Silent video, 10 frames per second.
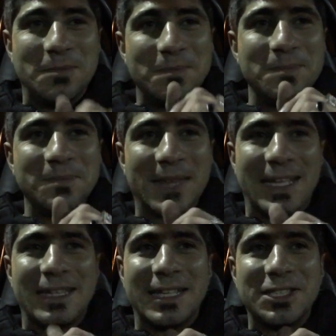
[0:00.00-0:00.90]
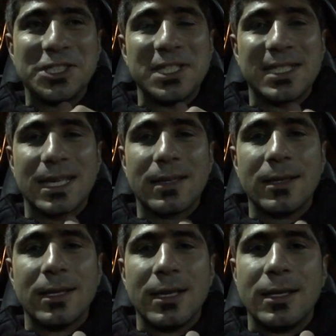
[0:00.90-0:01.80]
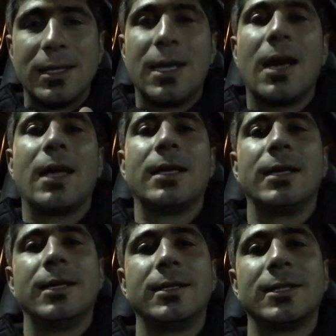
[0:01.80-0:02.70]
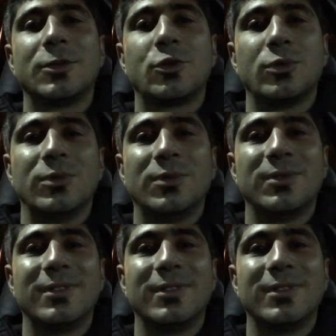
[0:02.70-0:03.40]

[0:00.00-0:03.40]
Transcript: and then she said, yeah, I heard it too.